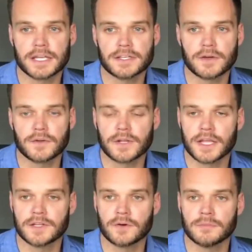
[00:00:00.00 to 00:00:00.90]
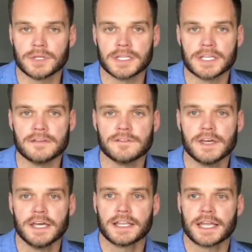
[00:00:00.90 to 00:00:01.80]
I don't, I don't believe
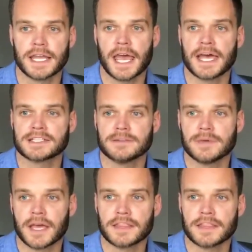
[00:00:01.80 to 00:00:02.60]
that it has to be.